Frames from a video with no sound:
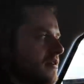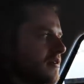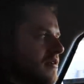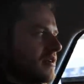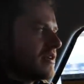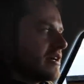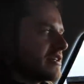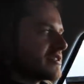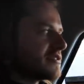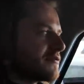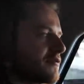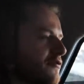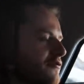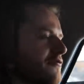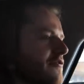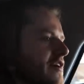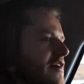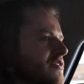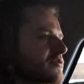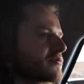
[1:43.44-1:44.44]
less of a
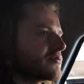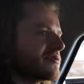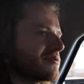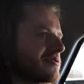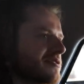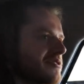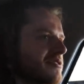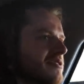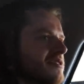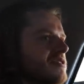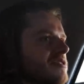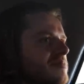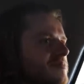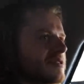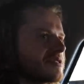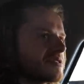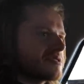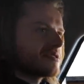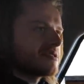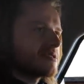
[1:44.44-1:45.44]
veteran in the
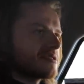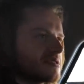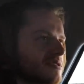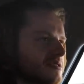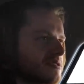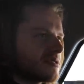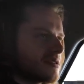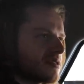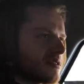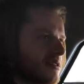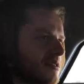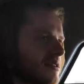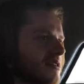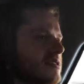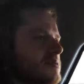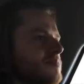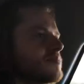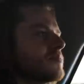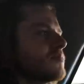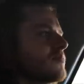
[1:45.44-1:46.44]
business,
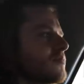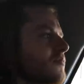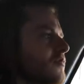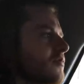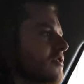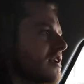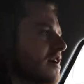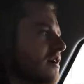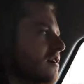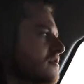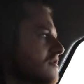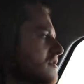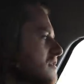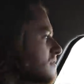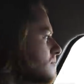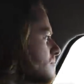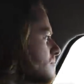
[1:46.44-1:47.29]
less renowned,